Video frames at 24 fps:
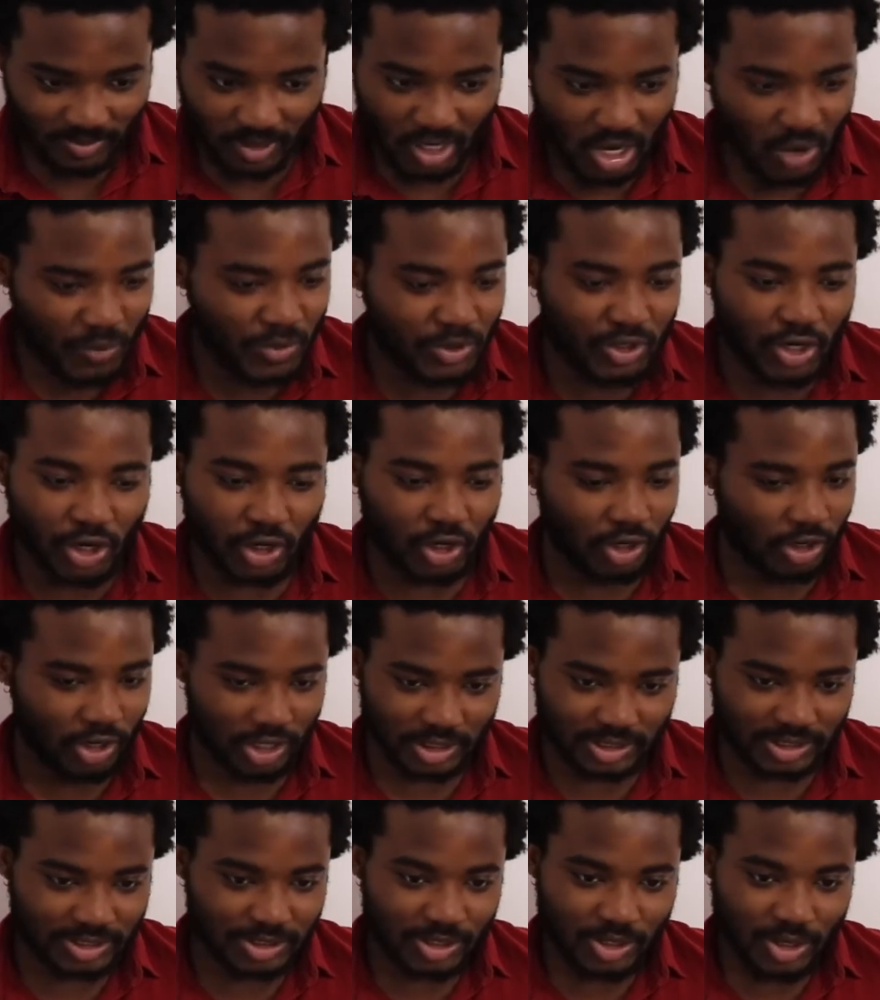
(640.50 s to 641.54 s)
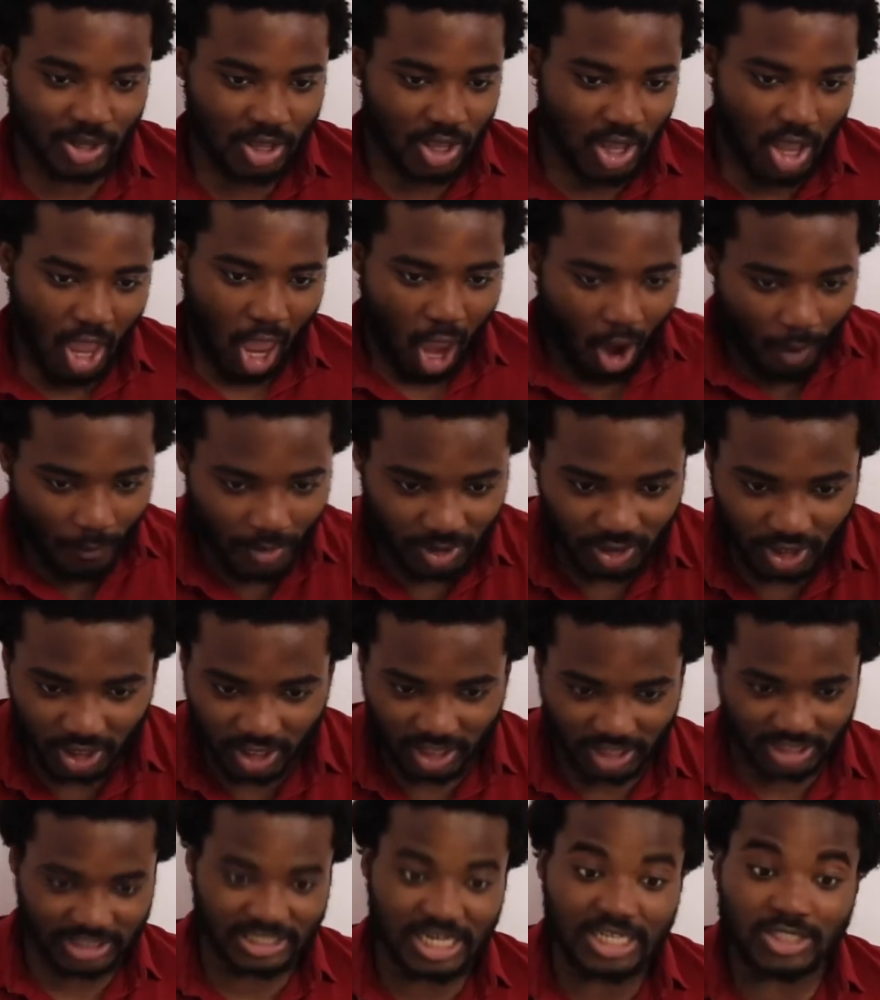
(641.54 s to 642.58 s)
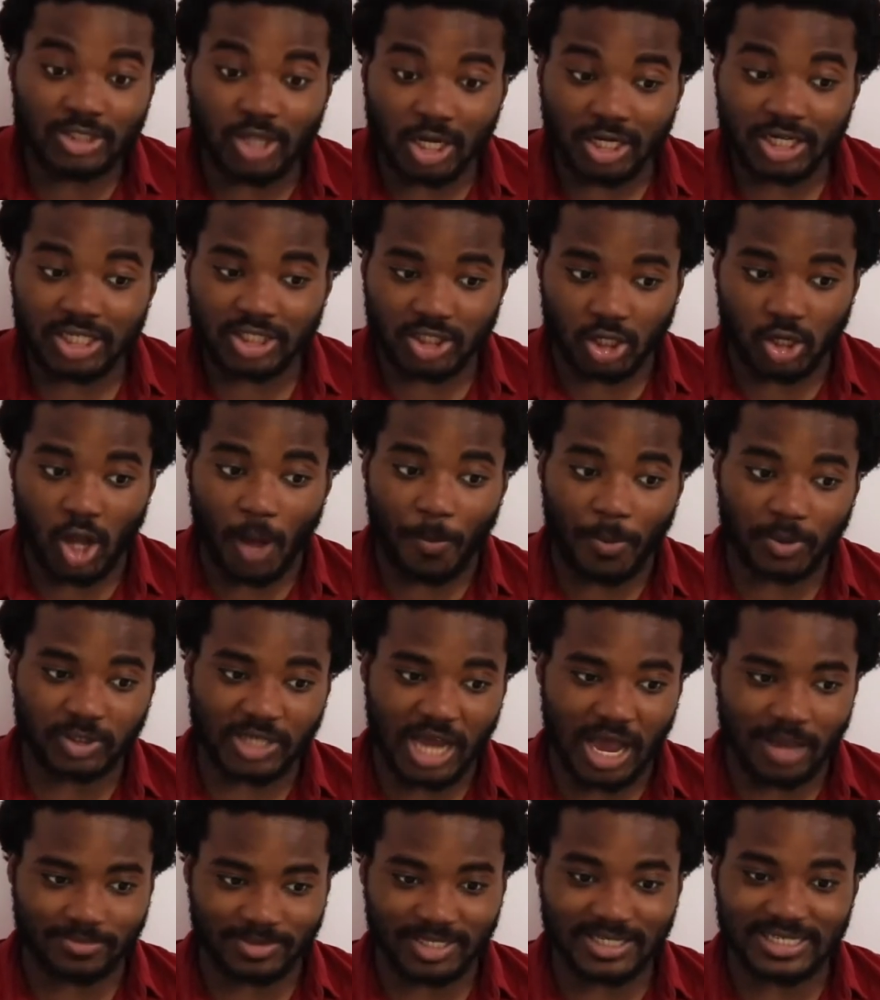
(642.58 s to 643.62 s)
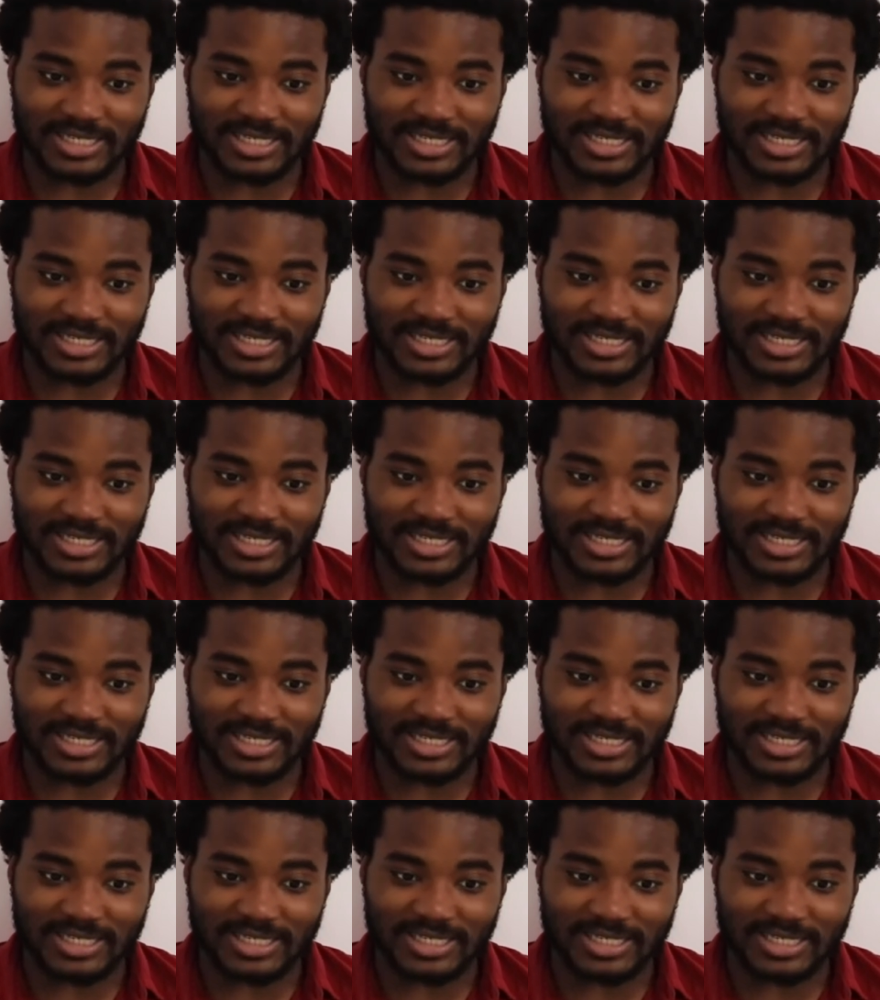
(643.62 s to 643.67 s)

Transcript: Ridiculous. Ridiculous. He's done this a couple times.